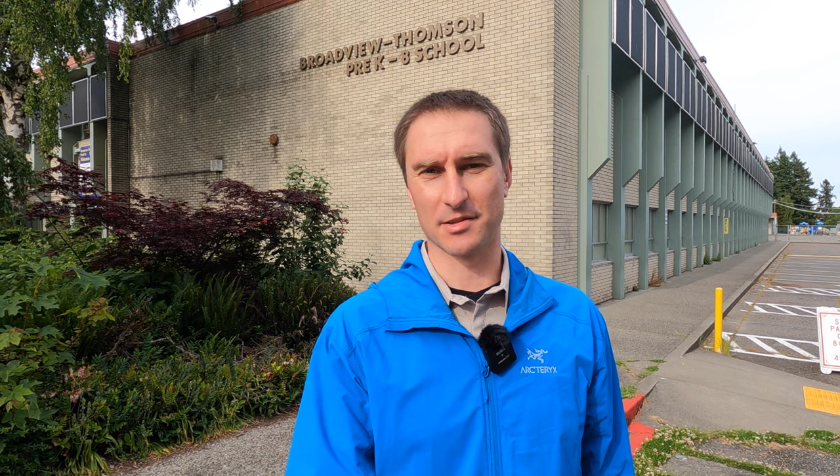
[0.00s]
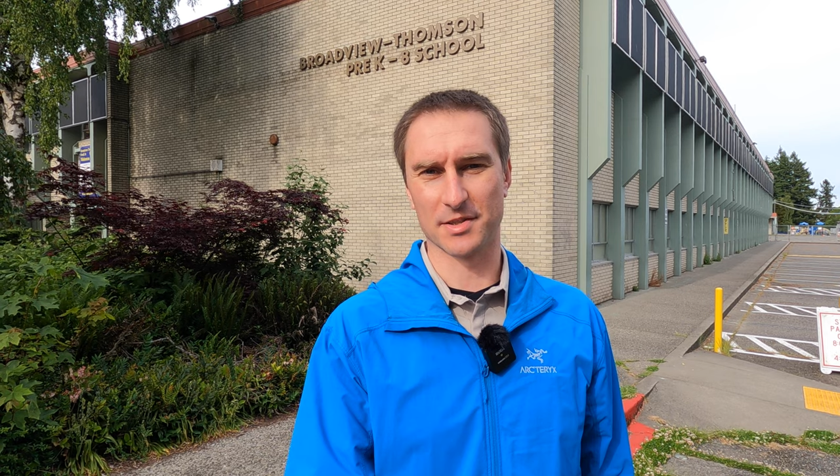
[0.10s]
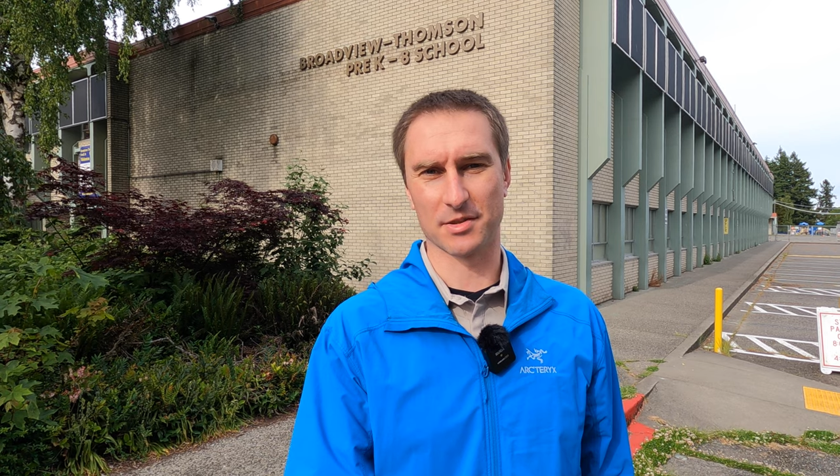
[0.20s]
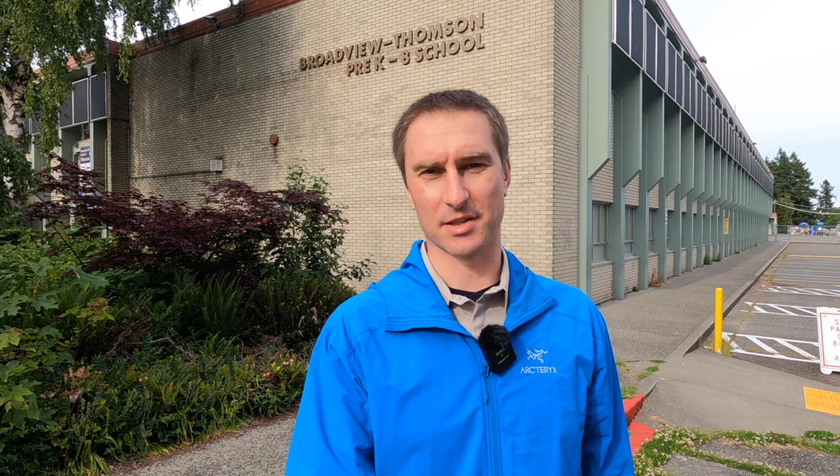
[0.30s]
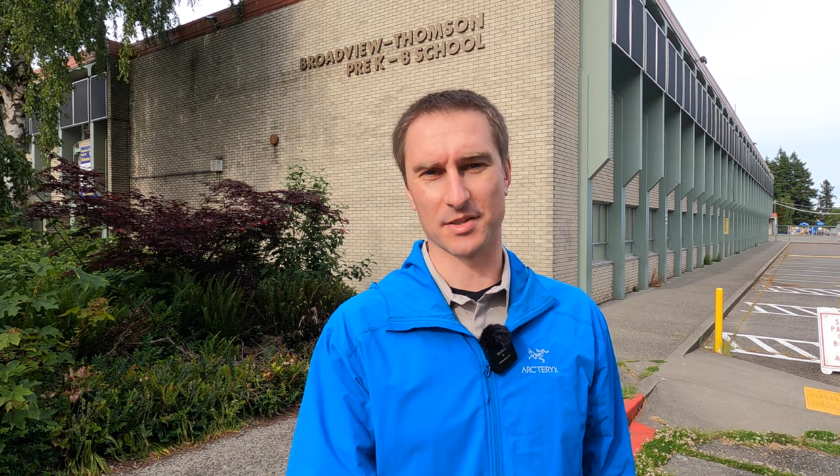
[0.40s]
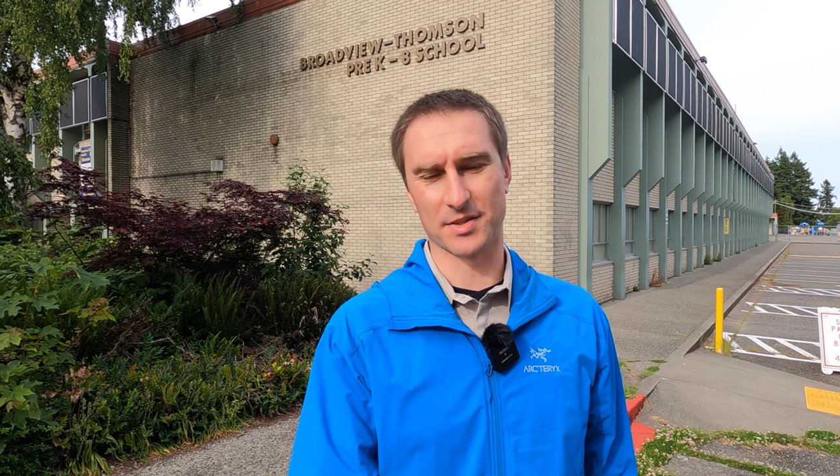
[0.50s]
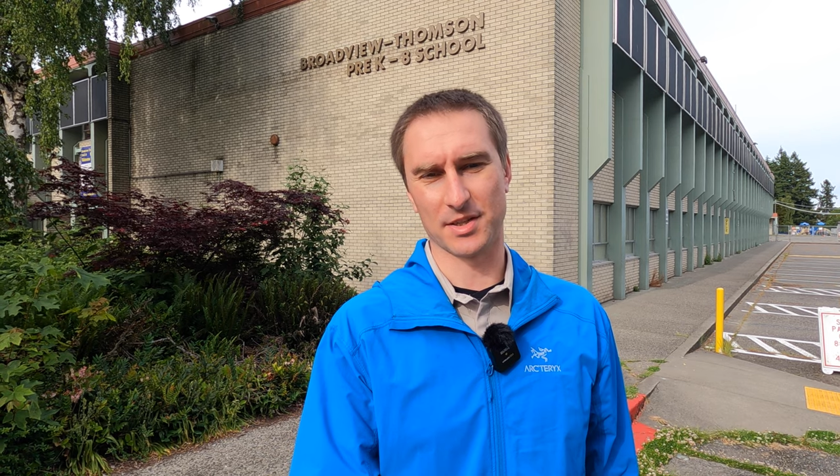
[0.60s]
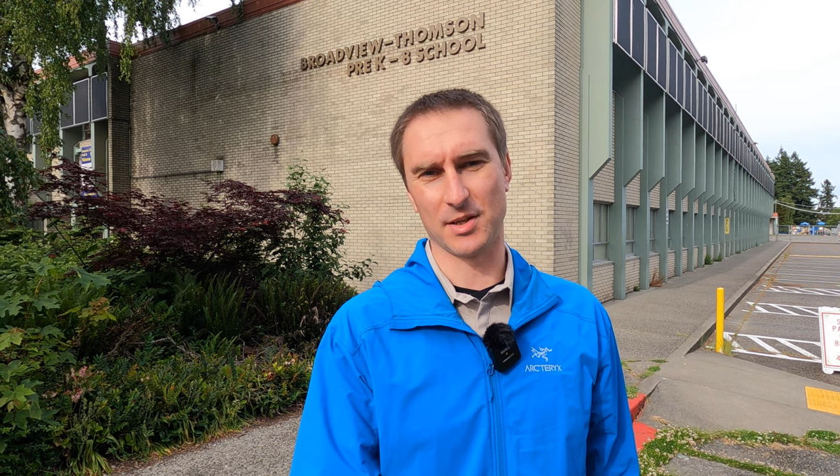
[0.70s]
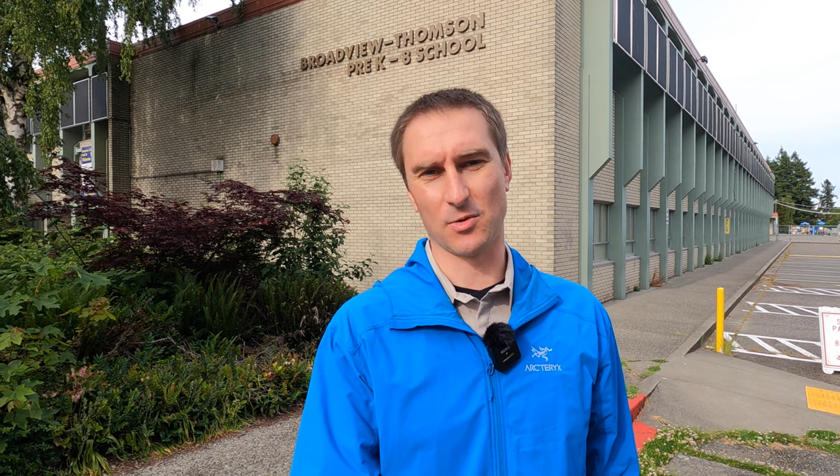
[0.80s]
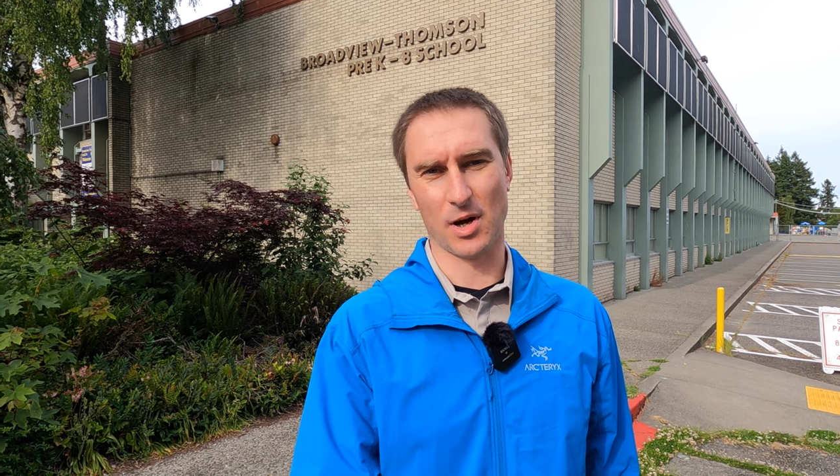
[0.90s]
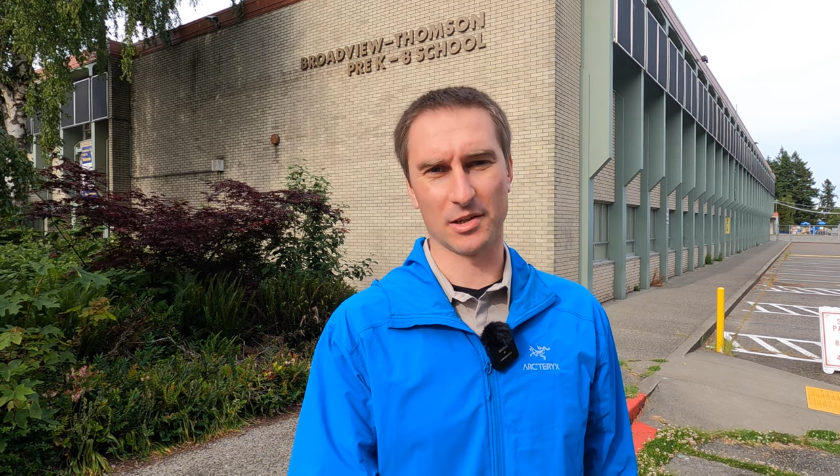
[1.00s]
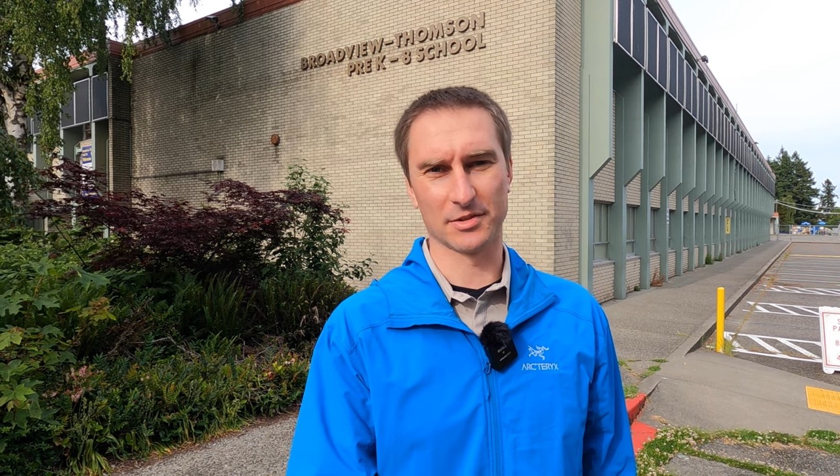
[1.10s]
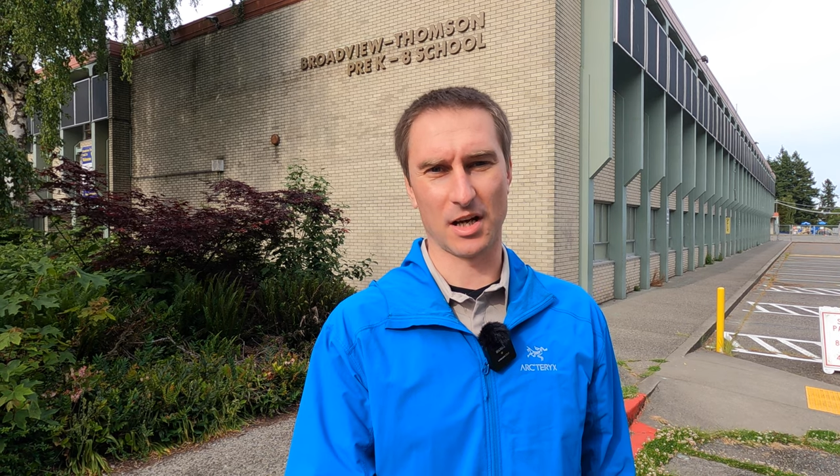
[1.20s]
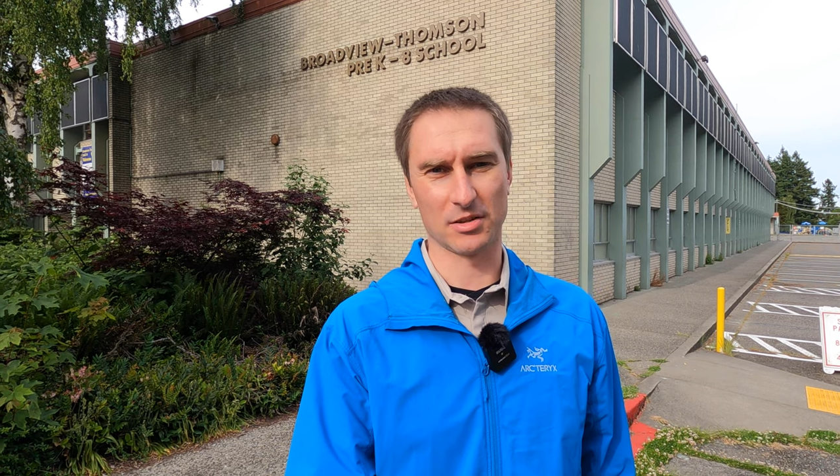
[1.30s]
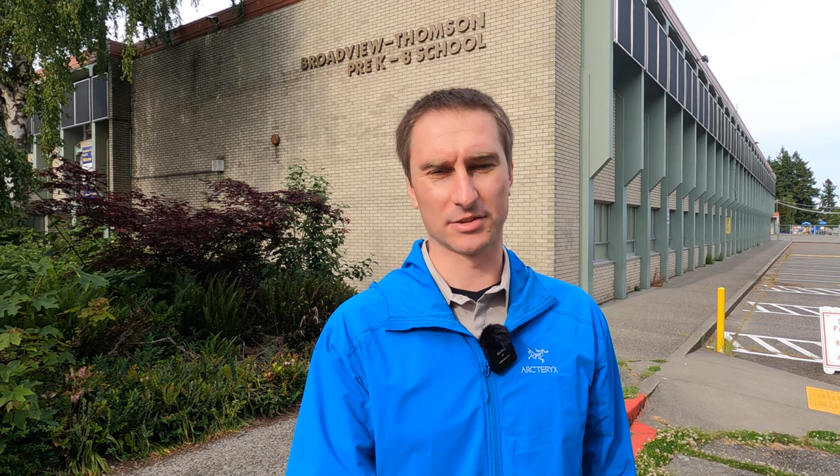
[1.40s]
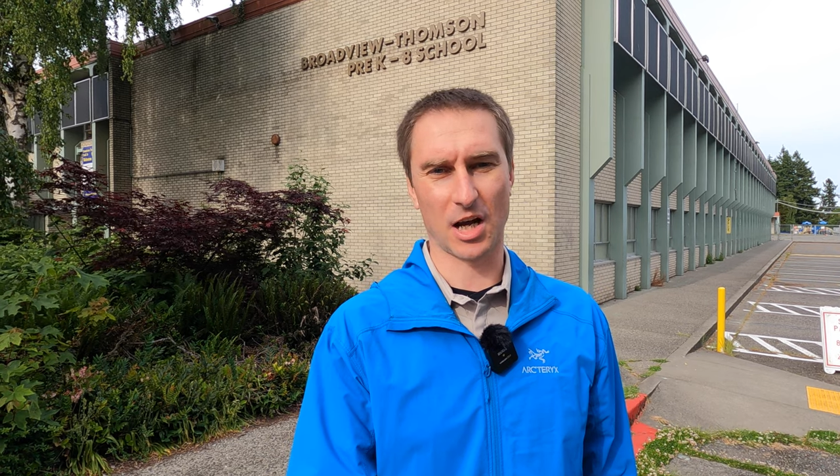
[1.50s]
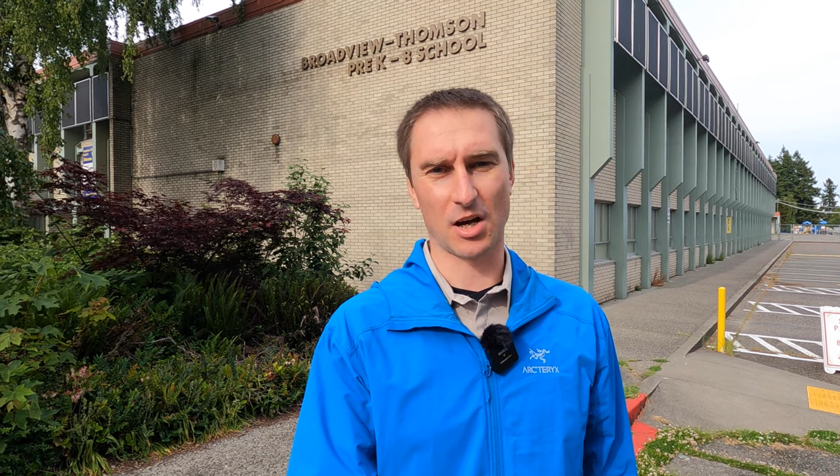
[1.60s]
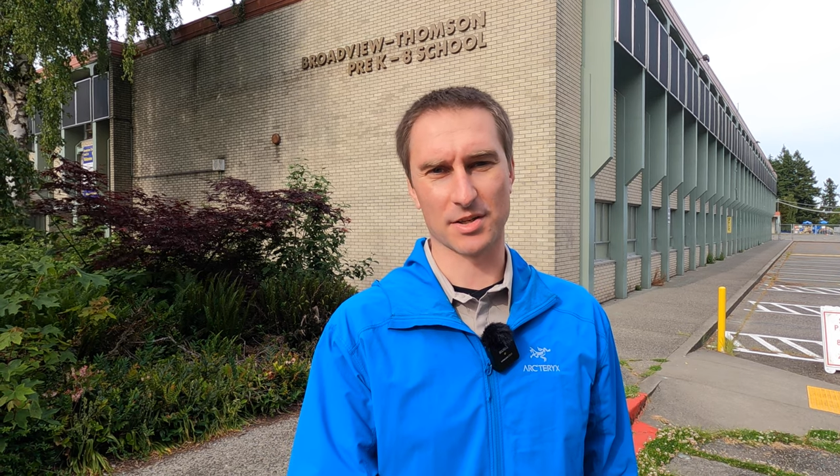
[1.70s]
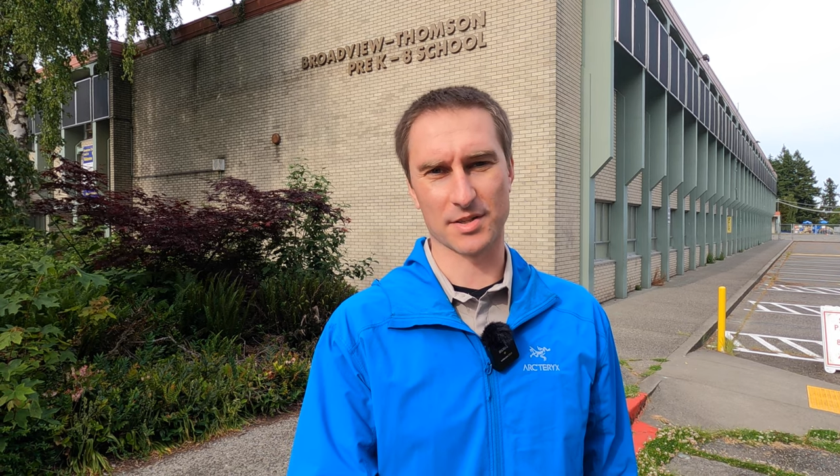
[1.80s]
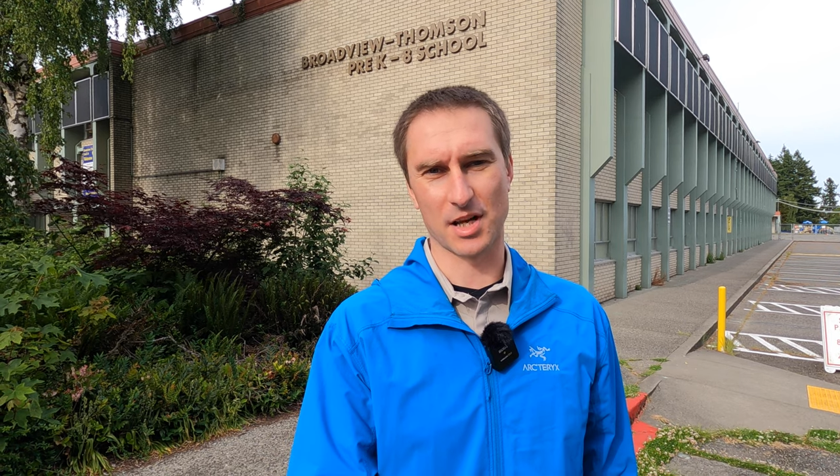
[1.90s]
As you can see, while
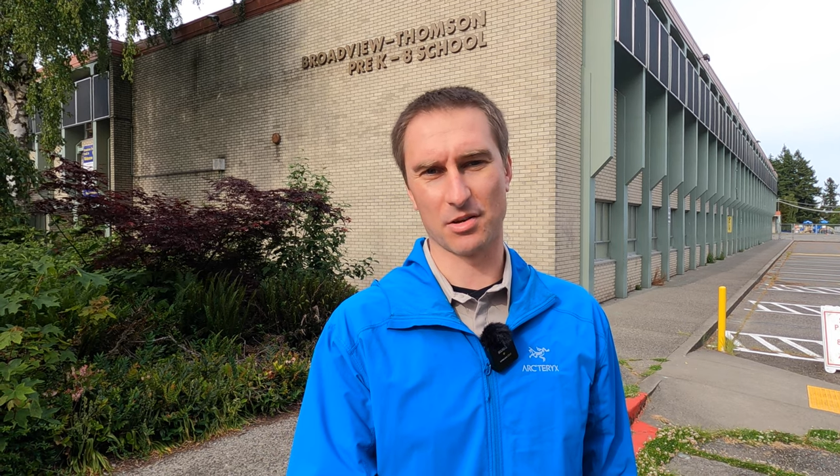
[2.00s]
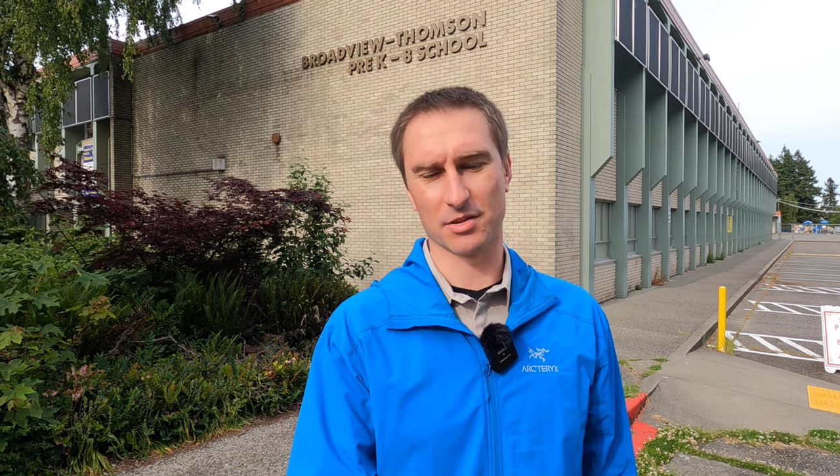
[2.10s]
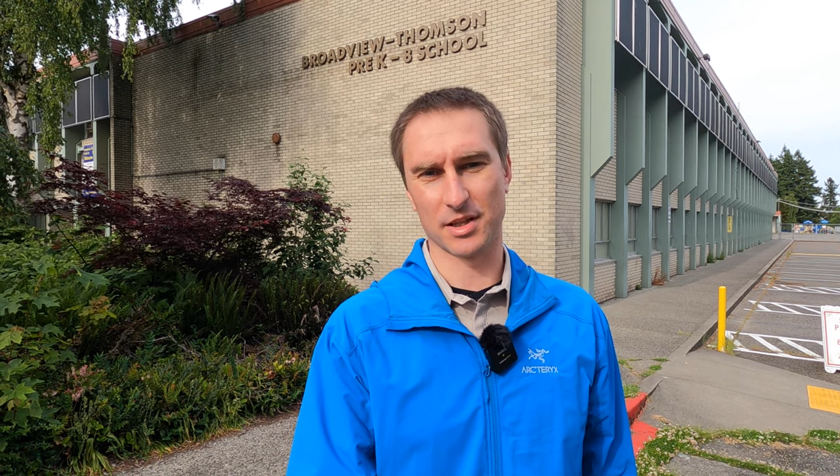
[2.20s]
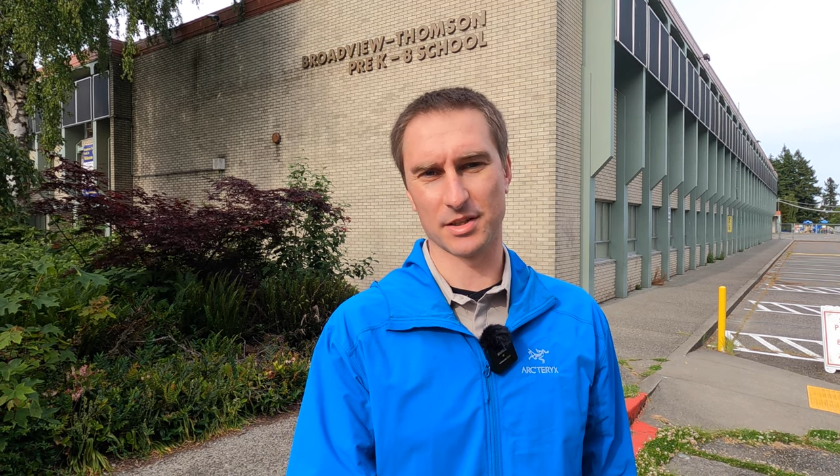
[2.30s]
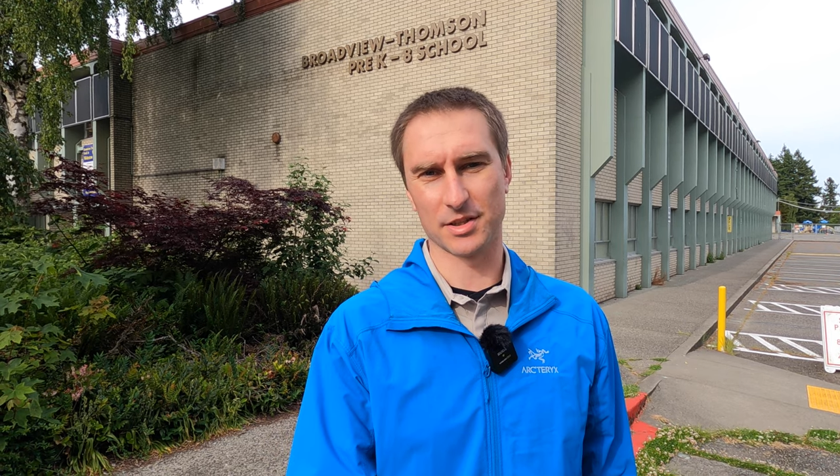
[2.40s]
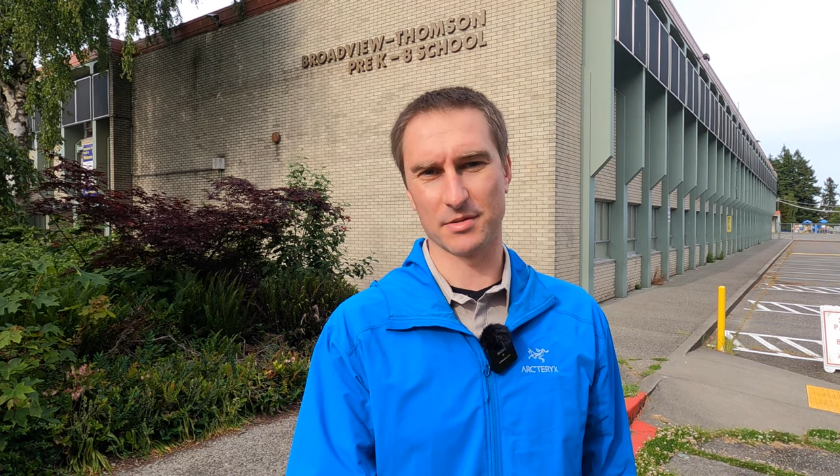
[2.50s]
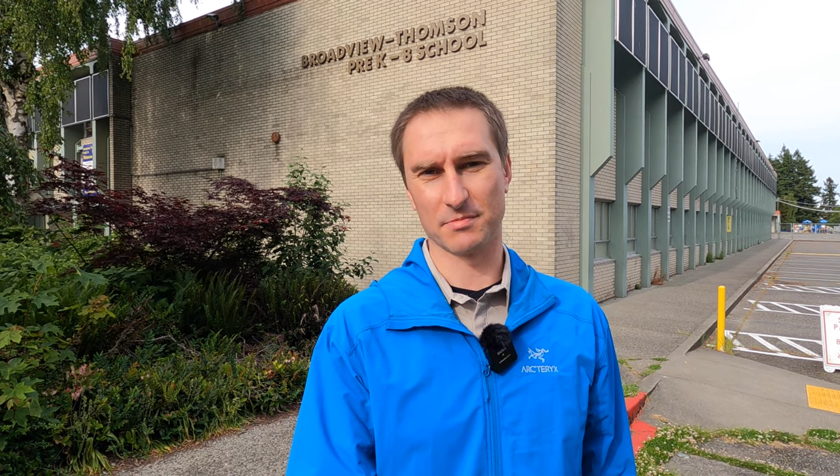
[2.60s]
downtown is now cleaner,